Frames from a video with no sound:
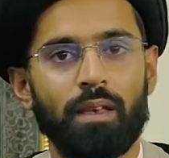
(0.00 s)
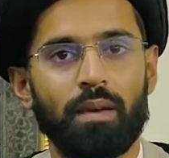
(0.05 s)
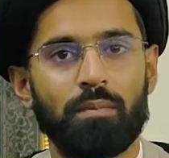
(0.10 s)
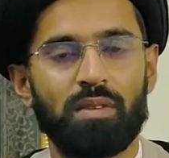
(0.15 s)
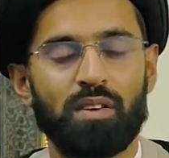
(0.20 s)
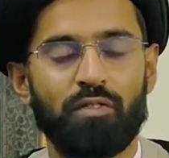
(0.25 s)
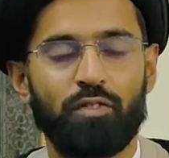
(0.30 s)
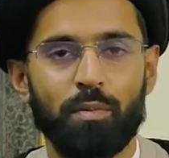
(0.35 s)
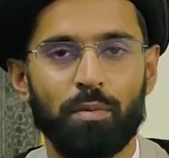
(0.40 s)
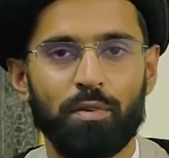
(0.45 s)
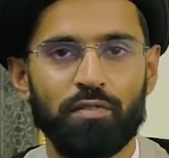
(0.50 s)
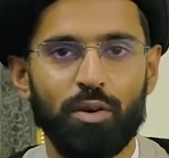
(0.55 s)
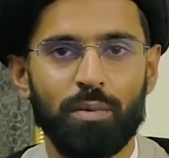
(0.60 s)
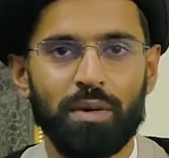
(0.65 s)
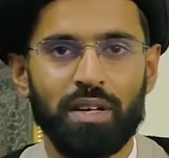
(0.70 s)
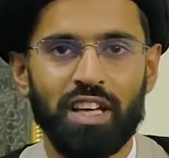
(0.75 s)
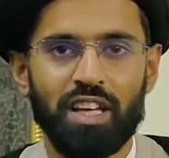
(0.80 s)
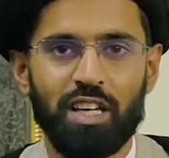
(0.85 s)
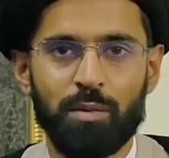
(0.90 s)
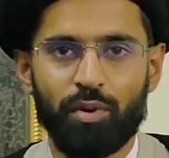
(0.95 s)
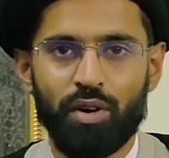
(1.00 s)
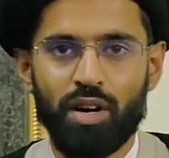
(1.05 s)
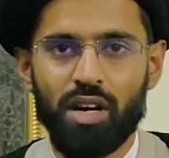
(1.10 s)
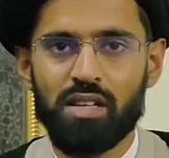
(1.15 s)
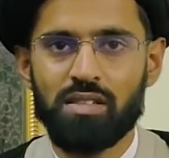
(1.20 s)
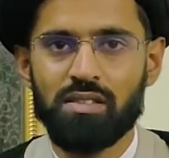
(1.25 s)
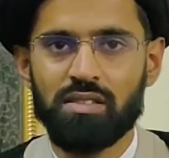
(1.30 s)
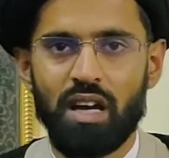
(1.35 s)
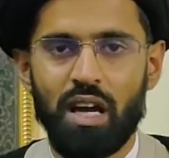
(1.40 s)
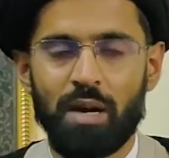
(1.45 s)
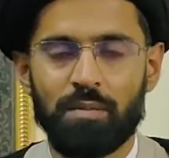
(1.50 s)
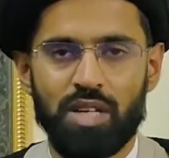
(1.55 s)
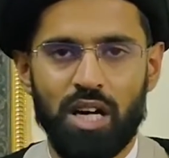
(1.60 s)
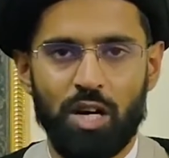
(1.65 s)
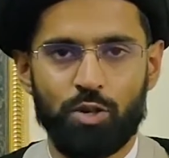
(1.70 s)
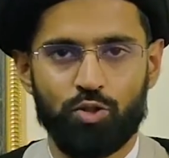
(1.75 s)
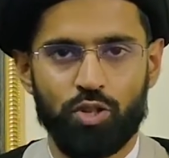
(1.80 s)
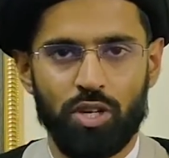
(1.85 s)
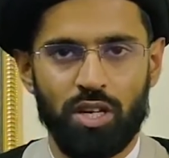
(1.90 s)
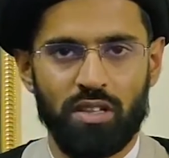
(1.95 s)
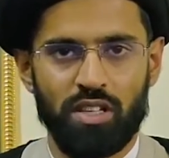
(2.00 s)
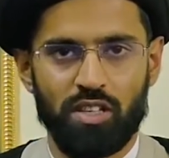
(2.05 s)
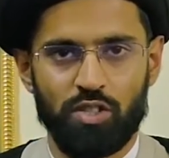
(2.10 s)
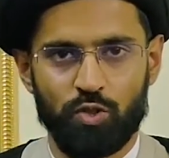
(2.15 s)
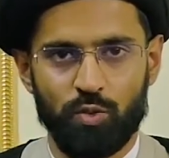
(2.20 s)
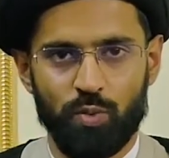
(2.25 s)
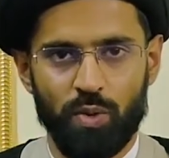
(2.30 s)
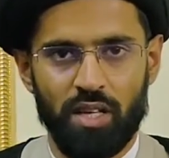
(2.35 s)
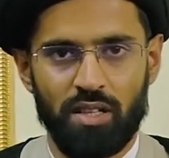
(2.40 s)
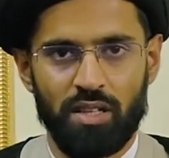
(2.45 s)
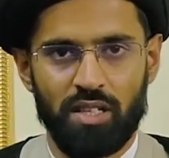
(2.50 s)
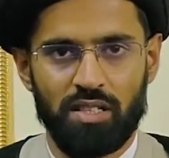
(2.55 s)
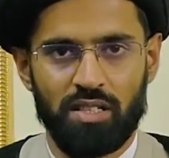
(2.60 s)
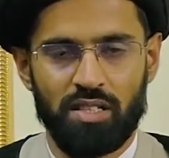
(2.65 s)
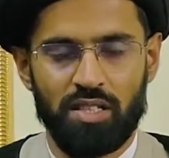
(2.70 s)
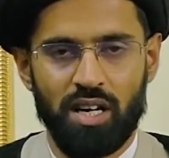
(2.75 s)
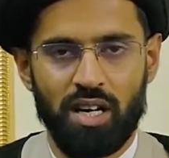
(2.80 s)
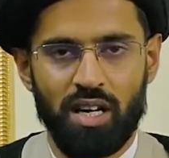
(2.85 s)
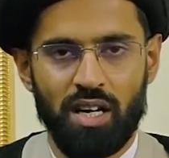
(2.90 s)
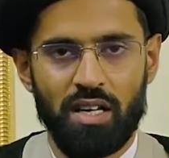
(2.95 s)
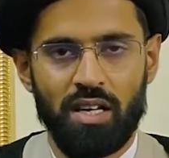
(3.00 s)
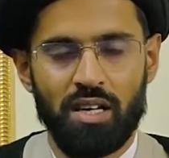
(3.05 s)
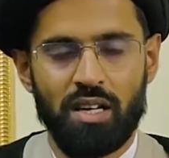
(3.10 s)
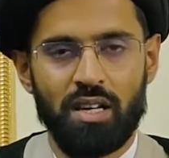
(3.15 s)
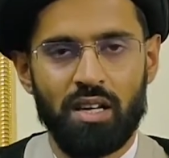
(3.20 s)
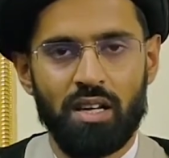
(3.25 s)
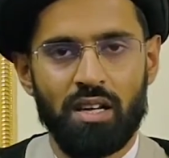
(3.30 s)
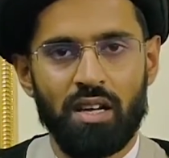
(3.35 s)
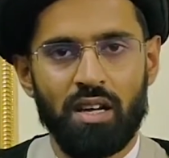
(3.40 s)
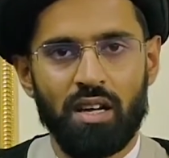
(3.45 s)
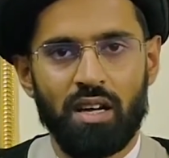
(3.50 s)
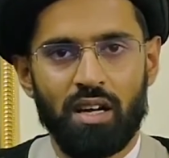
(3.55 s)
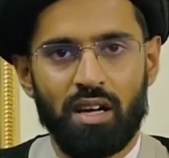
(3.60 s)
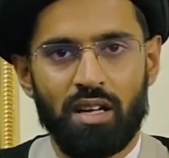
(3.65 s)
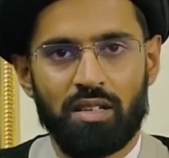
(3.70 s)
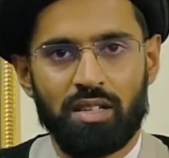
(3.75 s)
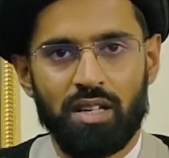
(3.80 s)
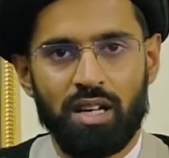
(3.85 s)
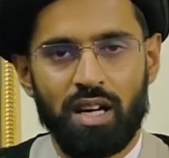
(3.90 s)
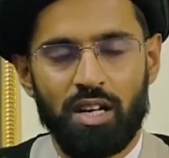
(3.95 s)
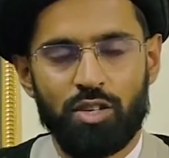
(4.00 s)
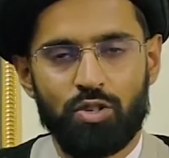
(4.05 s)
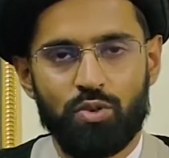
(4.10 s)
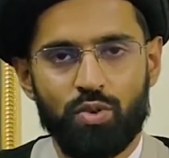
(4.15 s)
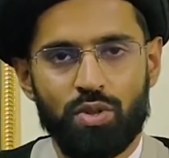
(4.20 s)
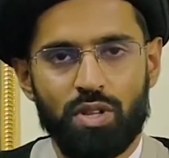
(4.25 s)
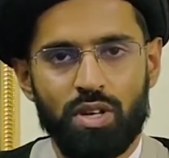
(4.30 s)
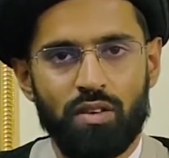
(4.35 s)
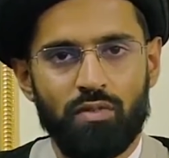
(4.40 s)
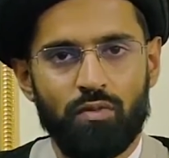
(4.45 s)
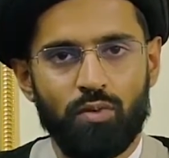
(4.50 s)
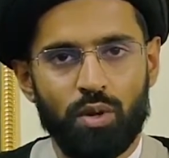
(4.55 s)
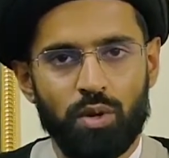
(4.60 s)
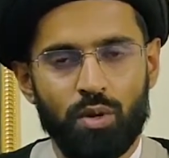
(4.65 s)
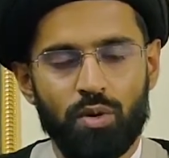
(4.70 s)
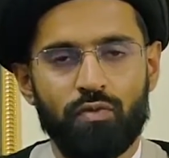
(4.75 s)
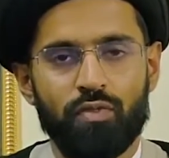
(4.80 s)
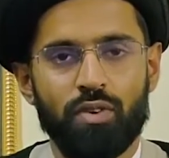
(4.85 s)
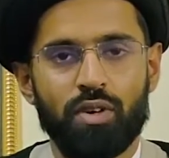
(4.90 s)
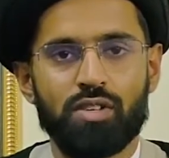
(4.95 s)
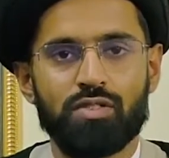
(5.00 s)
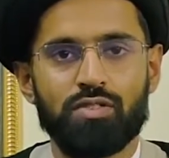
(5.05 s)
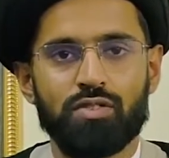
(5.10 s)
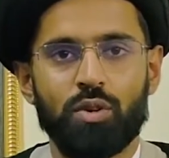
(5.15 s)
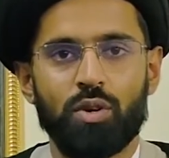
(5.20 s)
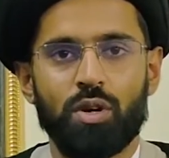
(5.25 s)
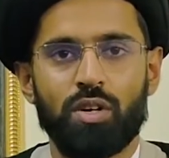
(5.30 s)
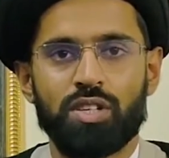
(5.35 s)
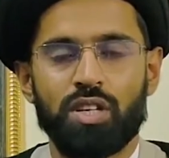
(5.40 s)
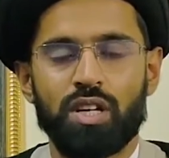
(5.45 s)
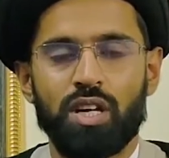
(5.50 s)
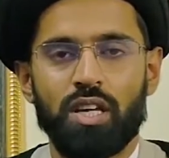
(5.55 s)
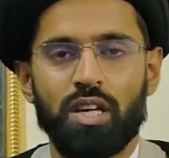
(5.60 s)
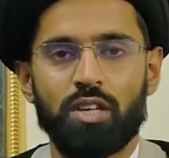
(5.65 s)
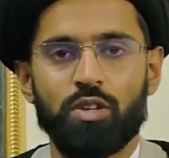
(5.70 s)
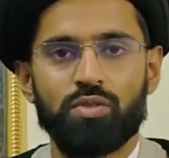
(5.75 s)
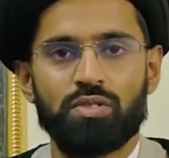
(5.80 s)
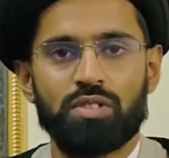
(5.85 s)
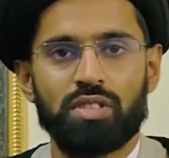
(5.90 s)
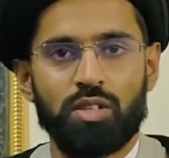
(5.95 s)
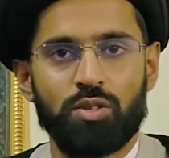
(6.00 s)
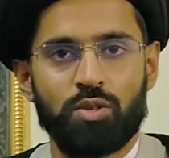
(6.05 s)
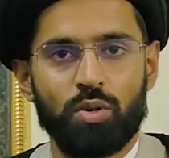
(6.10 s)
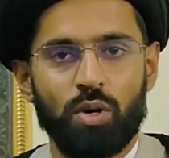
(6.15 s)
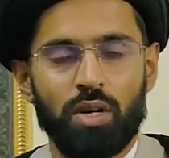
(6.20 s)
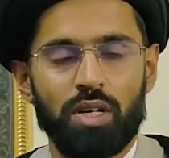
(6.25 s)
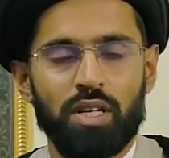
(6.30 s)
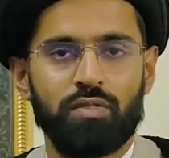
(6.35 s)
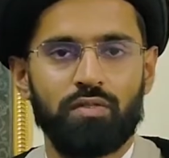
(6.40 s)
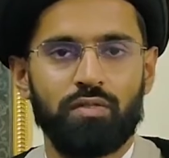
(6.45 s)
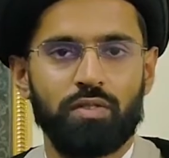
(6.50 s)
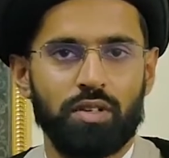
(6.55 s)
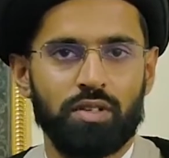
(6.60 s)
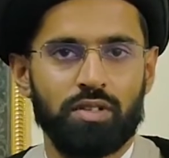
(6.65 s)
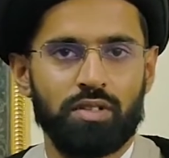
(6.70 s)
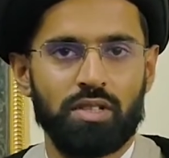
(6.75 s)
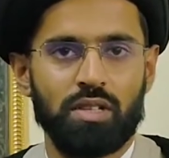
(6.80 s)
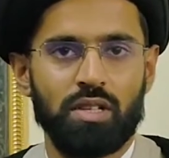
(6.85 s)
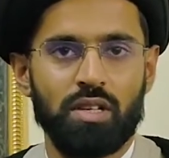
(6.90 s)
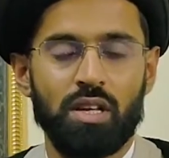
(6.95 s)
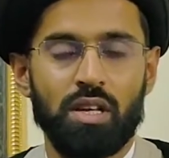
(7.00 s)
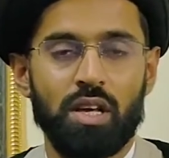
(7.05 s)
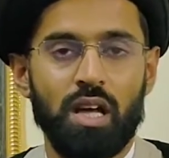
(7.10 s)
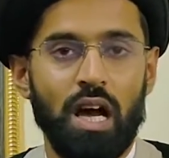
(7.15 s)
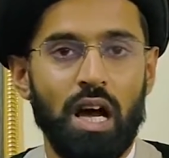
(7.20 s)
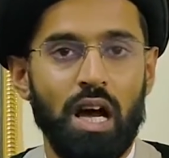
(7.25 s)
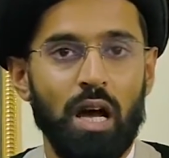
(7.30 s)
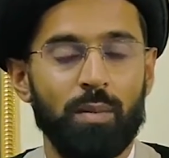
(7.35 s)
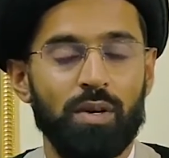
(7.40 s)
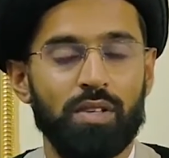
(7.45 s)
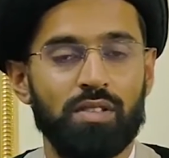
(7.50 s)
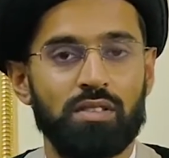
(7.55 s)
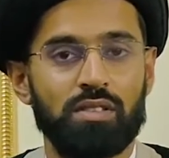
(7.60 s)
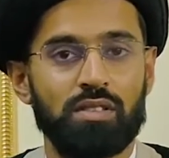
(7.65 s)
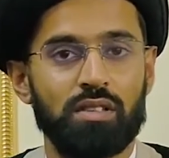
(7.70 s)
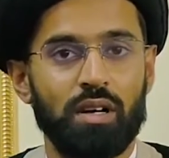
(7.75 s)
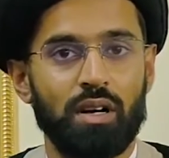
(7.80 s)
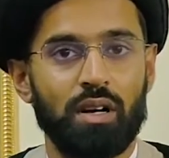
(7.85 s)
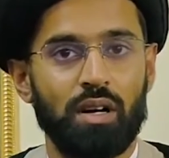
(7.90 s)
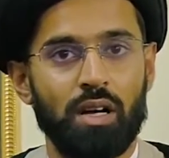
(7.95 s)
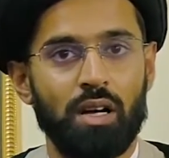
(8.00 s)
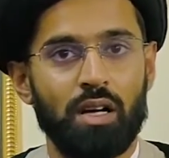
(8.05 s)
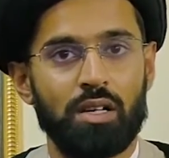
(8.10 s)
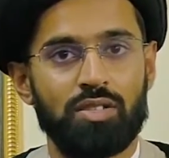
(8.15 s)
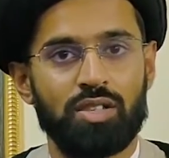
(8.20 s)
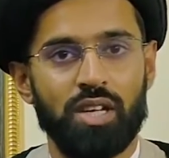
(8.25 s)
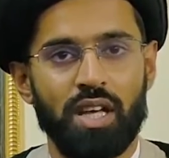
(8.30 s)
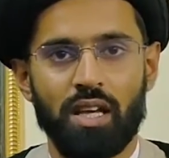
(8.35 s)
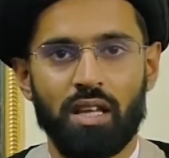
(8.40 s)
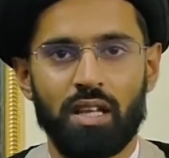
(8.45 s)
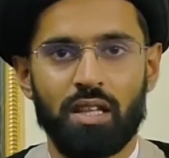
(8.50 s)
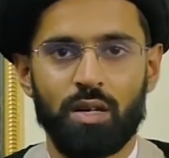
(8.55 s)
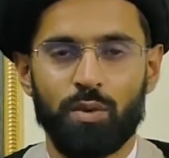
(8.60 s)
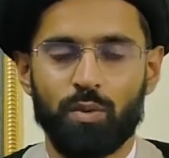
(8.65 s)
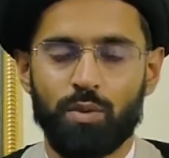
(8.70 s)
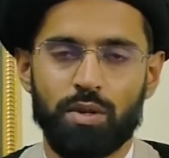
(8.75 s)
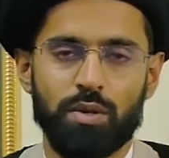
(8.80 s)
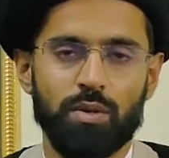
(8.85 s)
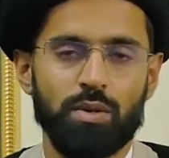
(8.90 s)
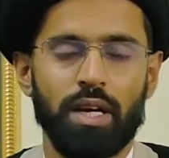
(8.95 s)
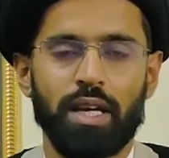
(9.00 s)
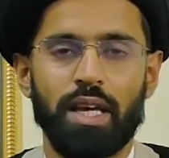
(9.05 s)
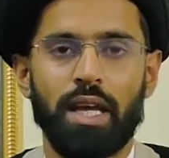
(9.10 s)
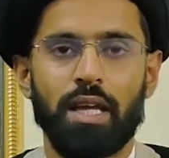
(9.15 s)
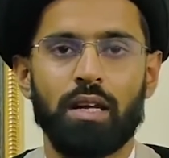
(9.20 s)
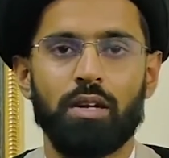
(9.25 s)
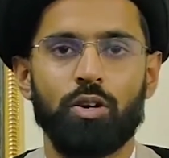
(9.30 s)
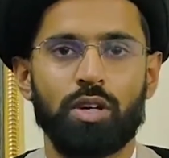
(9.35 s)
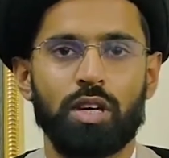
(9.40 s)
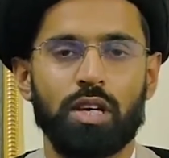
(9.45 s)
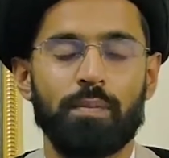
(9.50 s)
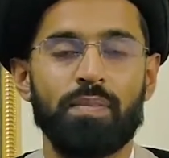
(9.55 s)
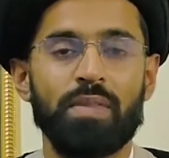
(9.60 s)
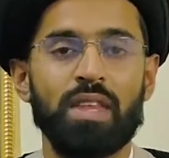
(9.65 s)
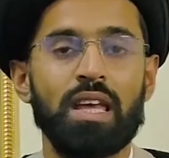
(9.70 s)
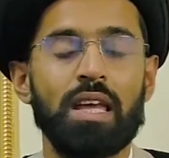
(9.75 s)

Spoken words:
Before performing any prayers, I'm doubting this way, that did I do the wudu first or did I use the toilet first? I must take the wudu again. Okay.